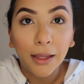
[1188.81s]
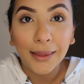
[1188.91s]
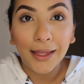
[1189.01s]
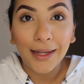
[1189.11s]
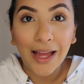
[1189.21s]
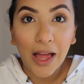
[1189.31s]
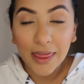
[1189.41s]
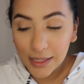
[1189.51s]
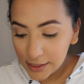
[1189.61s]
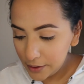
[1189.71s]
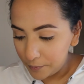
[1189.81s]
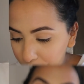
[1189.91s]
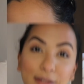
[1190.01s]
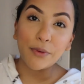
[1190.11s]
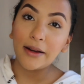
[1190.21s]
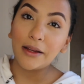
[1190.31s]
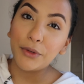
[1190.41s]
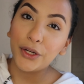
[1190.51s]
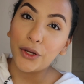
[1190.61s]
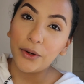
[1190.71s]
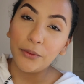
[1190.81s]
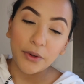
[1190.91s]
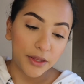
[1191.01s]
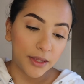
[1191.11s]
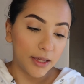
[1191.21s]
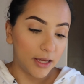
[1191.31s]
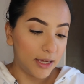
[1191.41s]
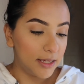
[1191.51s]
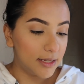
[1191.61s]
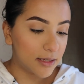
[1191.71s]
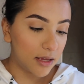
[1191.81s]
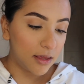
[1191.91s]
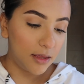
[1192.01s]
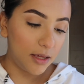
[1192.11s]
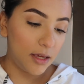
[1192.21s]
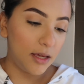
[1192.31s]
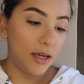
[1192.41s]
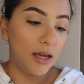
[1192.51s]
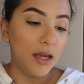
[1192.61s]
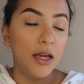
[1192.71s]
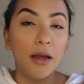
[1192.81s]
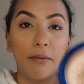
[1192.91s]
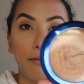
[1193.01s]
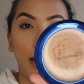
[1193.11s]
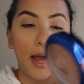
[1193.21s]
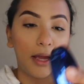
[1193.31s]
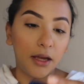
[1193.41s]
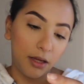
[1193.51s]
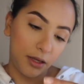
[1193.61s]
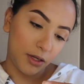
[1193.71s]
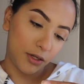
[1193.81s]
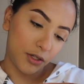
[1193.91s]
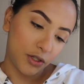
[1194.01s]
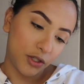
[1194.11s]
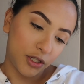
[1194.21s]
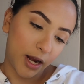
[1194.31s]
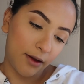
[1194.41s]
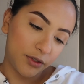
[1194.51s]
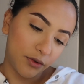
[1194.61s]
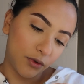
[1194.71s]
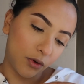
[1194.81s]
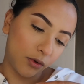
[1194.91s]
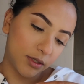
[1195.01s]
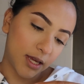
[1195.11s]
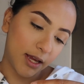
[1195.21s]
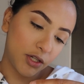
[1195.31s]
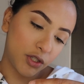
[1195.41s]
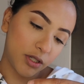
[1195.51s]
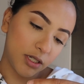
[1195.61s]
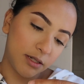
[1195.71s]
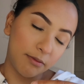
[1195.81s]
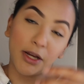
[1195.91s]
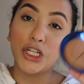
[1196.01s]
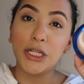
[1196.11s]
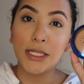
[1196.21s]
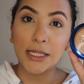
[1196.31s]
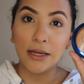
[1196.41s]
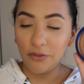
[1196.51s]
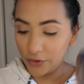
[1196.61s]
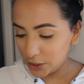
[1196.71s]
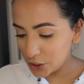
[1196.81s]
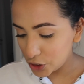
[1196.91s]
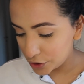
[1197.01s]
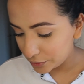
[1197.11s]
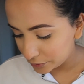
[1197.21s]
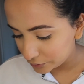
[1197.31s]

And then that's it. The next product I'm going to go in with is the MAC Shaft of Gold Extra Dimension Skin Finish.